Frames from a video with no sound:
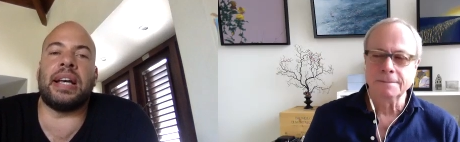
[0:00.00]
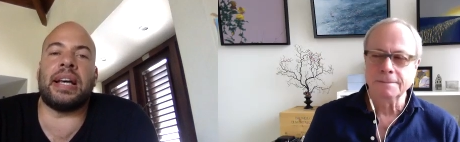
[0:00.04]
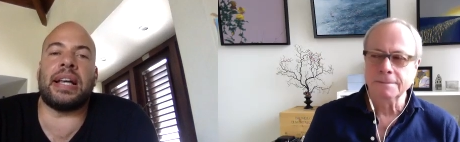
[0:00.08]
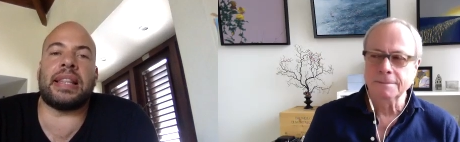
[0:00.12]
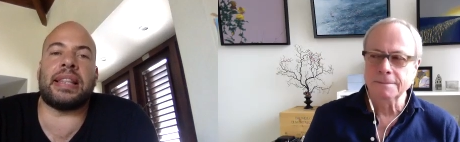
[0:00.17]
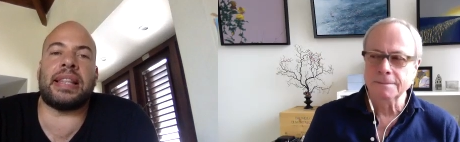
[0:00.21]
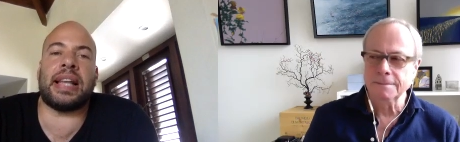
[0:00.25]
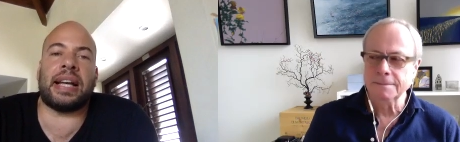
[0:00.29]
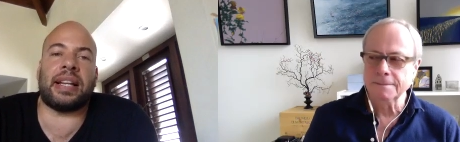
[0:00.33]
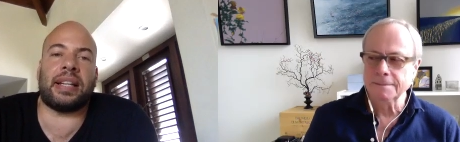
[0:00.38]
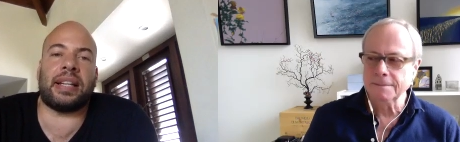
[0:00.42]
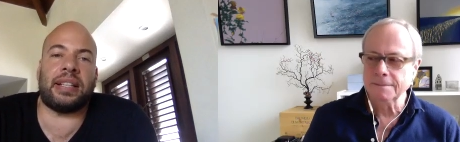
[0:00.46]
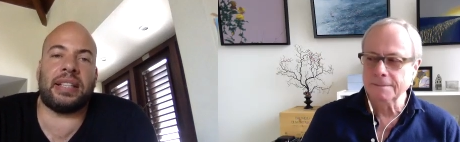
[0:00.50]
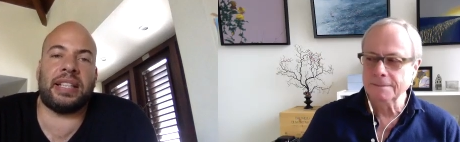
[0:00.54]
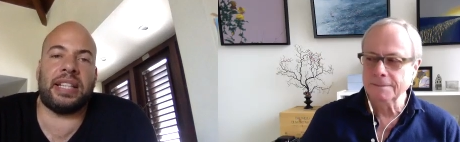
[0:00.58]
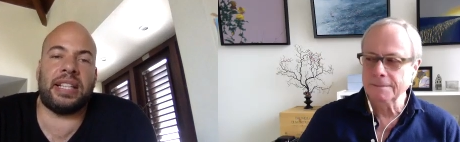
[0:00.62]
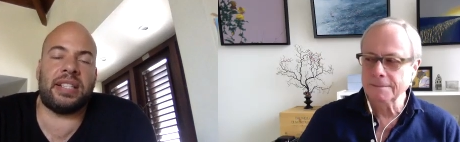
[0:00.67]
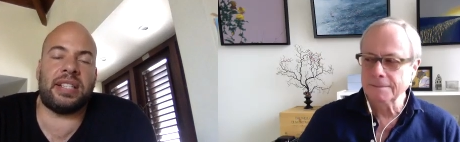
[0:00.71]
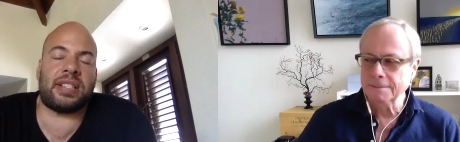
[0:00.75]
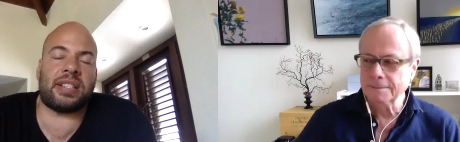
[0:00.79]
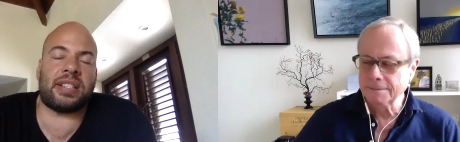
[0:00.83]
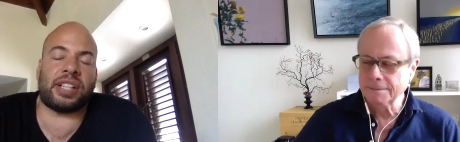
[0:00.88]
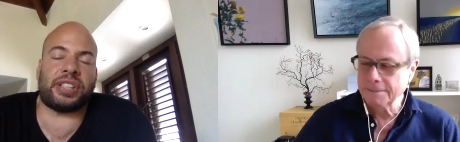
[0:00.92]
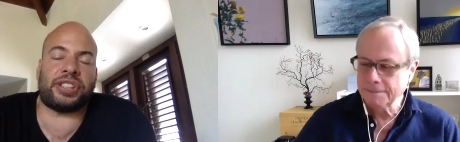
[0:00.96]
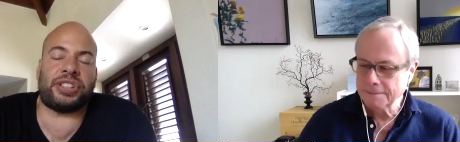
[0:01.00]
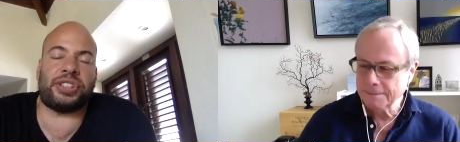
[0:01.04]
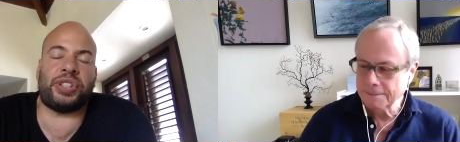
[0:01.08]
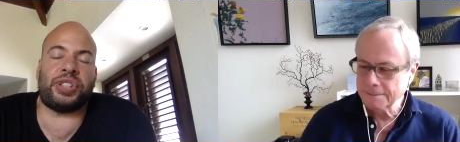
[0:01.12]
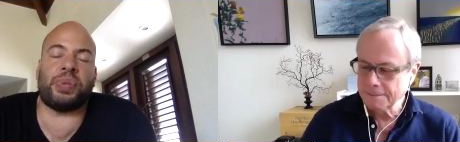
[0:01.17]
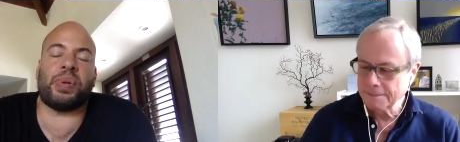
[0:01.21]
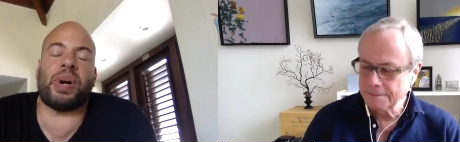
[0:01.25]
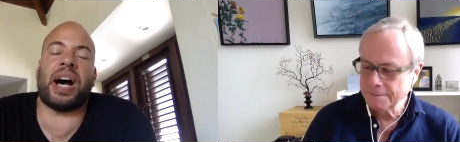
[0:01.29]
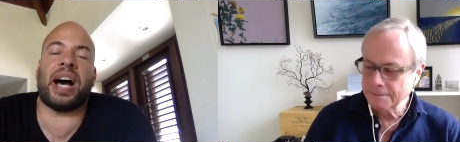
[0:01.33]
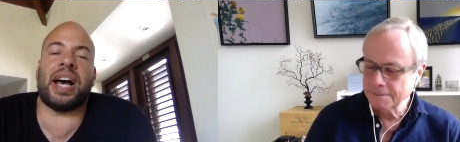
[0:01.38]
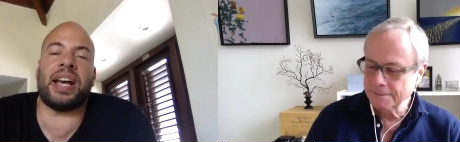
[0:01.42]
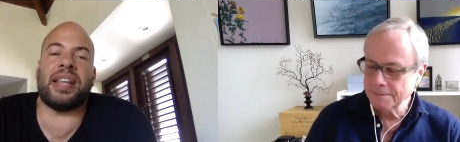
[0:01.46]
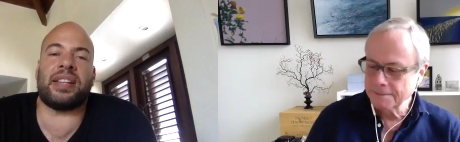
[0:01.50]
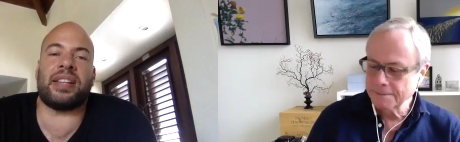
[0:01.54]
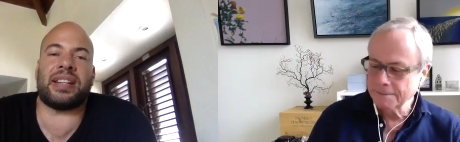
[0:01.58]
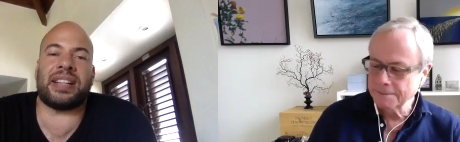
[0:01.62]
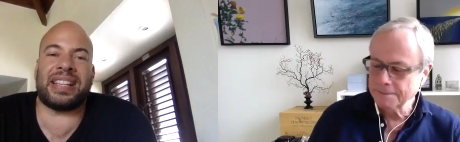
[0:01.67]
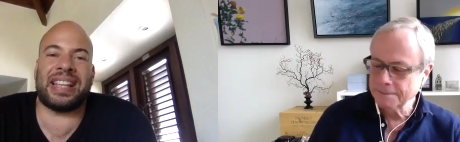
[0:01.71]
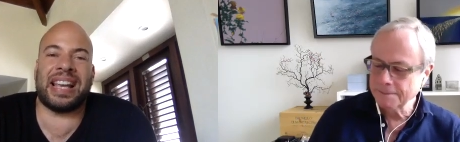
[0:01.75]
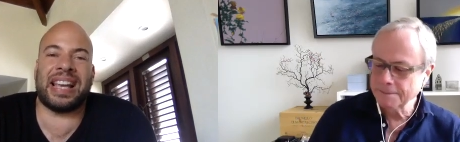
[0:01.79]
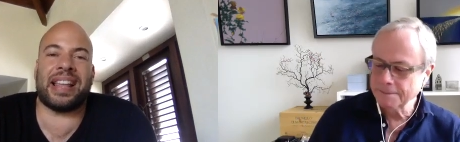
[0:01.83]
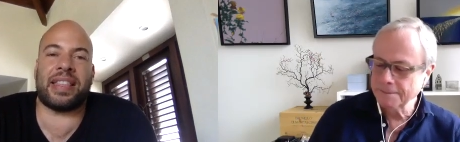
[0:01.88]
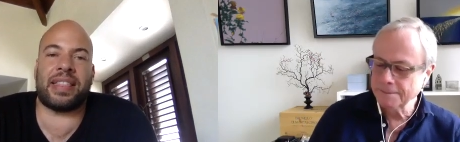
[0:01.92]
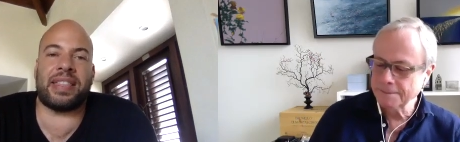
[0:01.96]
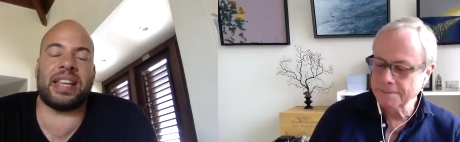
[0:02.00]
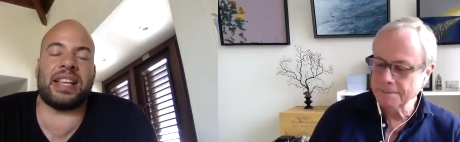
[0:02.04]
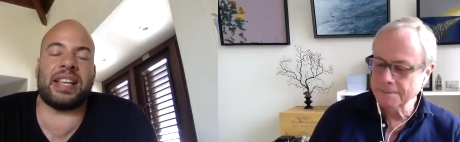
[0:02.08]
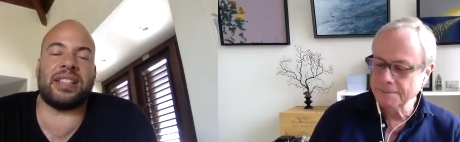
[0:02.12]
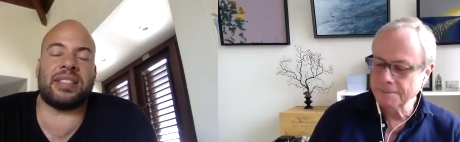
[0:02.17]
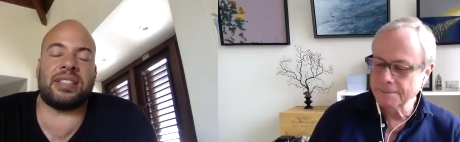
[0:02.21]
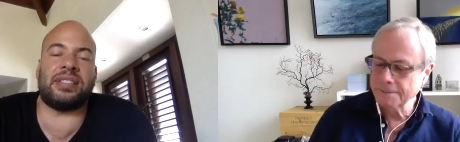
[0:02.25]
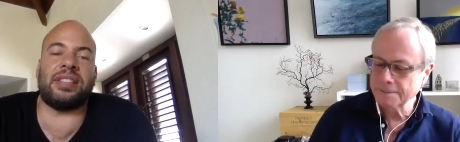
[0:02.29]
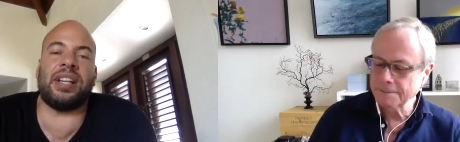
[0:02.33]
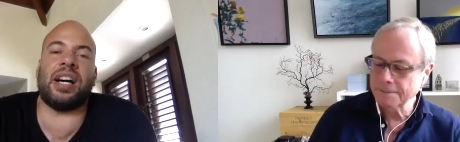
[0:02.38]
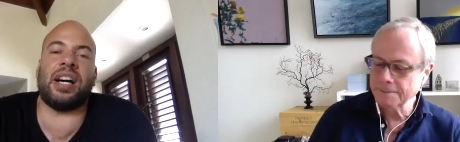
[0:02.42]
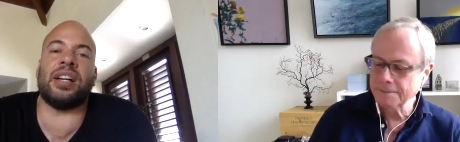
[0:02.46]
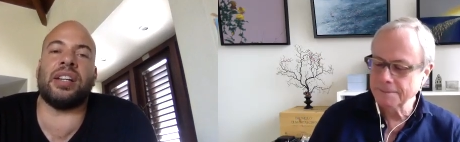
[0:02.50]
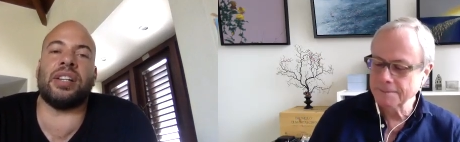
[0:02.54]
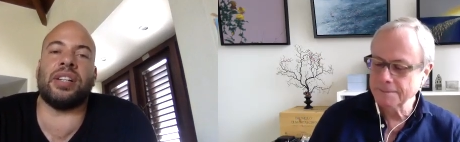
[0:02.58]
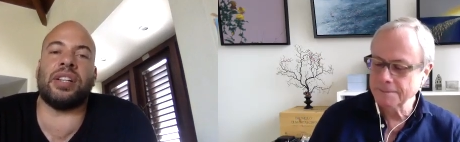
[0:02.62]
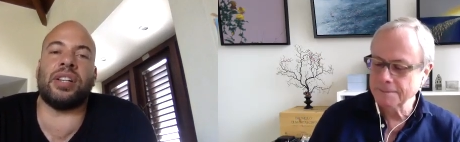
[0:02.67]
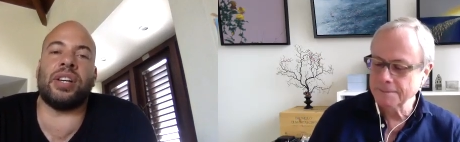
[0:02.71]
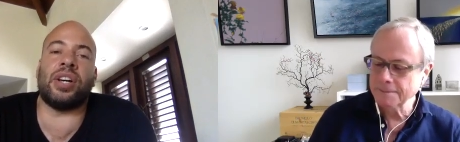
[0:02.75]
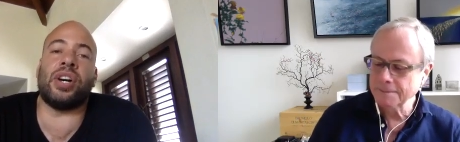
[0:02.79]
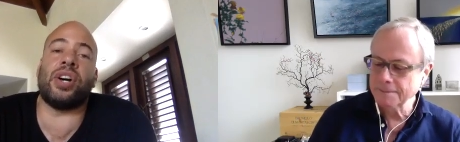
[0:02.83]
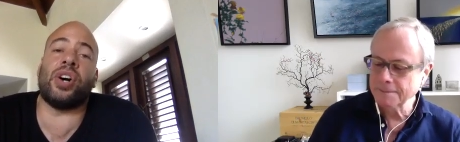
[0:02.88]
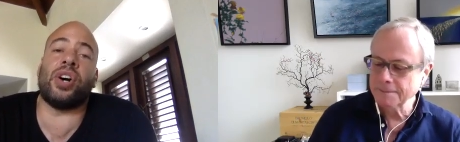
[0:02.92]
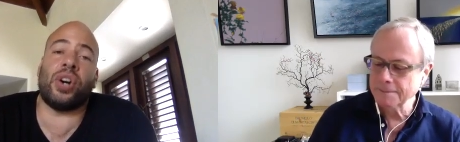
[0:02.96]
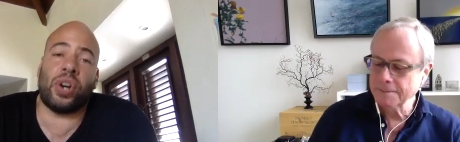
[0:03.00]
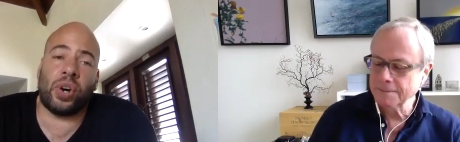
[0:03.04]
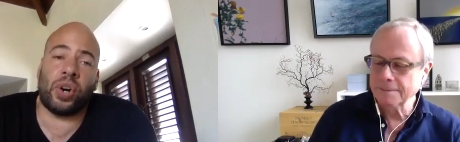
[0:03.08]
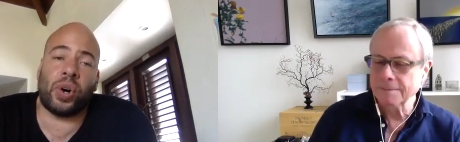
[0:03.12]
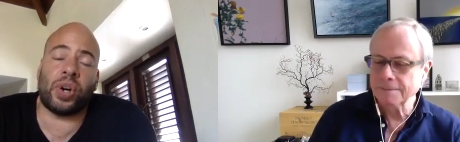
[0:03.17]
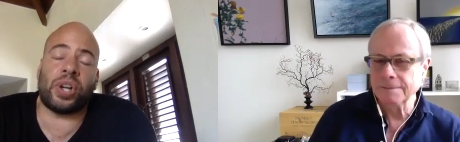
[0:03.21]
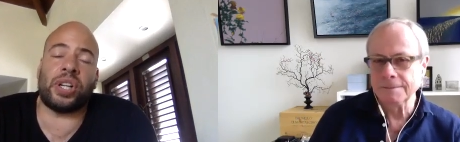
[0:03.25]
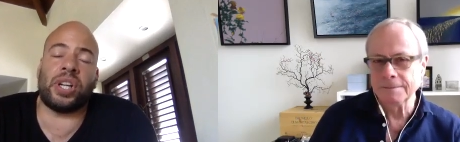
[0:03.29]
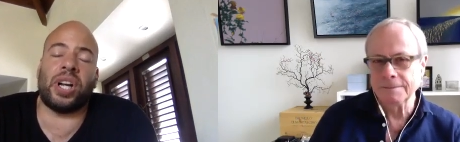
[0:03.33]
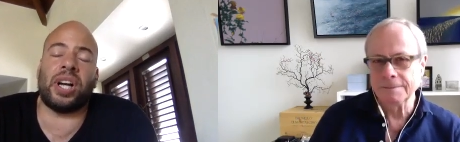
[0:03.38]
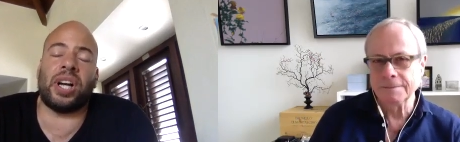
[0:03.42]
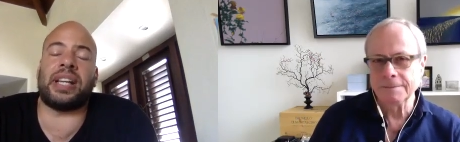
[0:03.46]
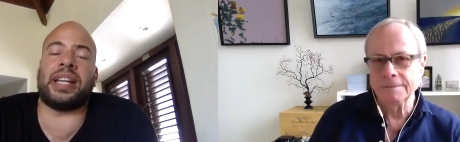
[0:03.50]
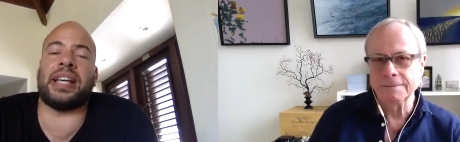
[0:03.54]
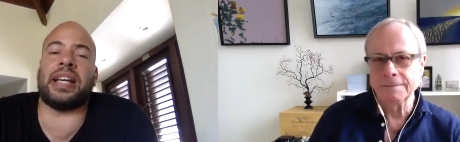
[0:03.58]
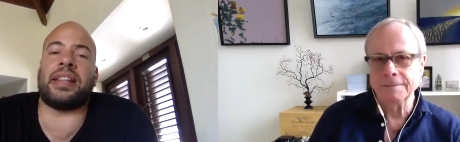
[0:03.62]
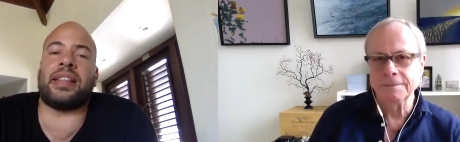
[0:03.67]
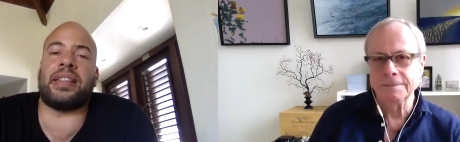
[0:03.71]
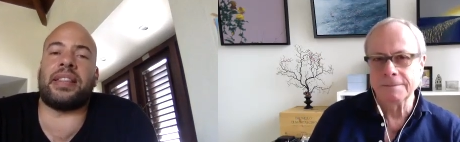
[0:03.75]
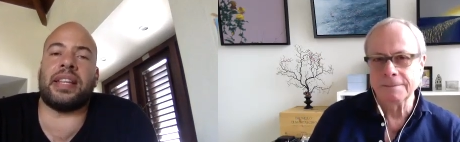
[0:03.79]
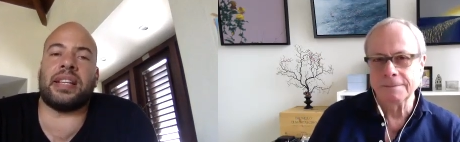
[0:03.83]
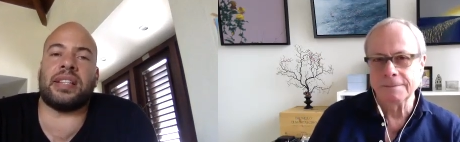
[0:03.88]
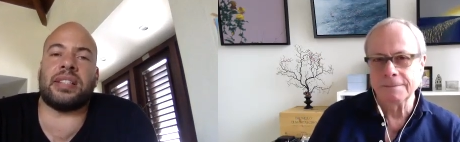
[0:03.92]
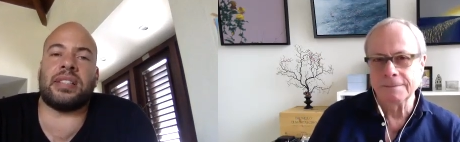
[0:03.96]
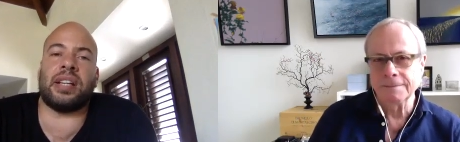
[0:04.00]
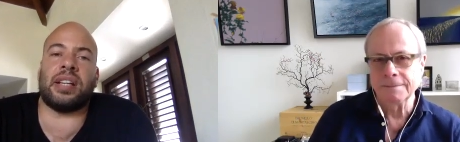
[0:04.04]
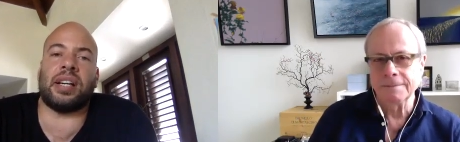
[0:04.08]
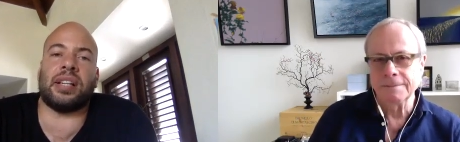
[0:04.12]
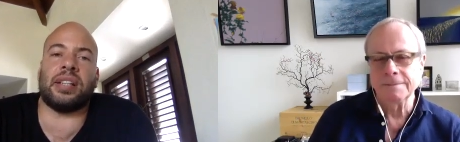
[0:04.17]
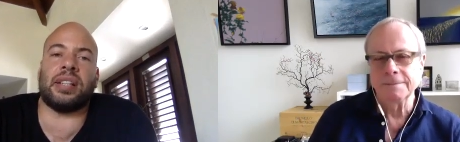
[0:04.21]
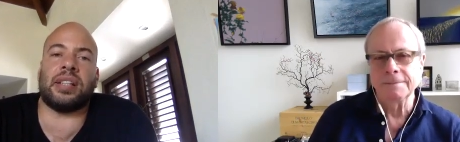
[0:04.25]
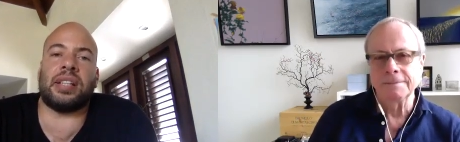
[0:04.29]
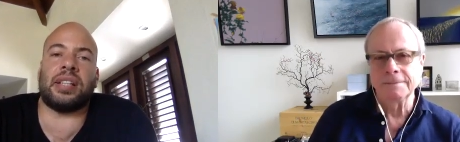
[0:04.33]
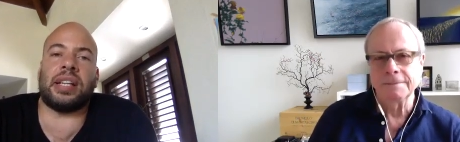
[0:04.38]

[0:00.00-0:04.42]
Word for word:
Speaker 1: that leads us to either get things done or not get things done.